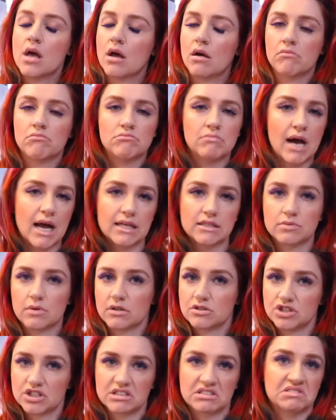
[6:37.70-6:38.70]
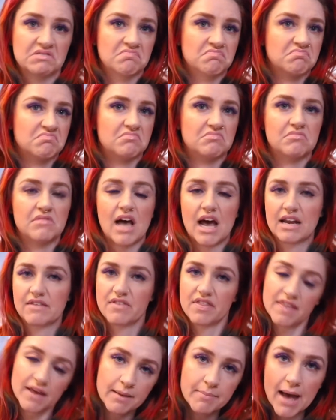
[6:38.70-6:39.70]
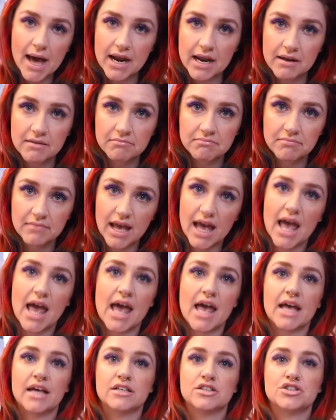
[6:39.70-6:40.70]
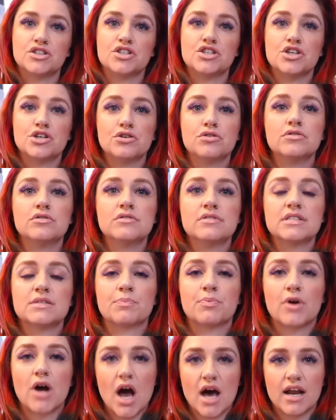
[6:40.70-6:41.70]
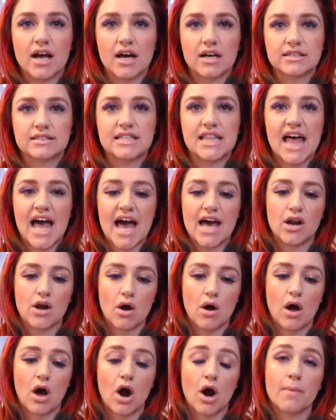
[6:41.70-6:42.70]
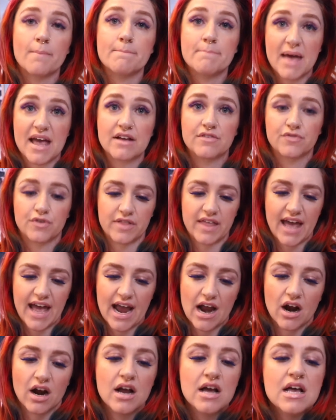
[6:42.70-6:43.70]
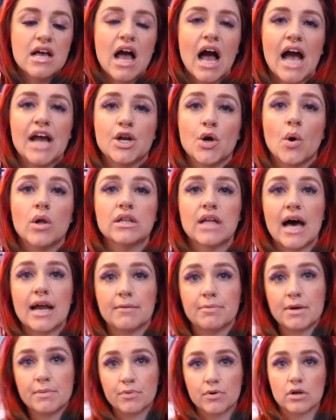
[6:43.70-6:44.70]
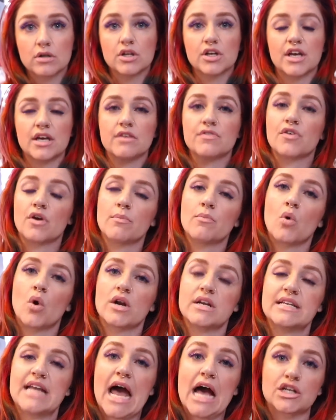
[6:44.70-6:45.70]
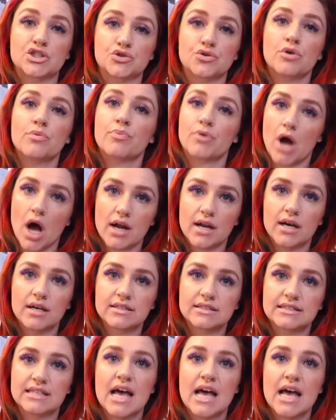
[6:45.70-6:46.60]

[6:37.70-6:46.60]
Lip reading: might as well just not even think about it and use products that are made for the hair. I know a lot of people are looking for more natural products.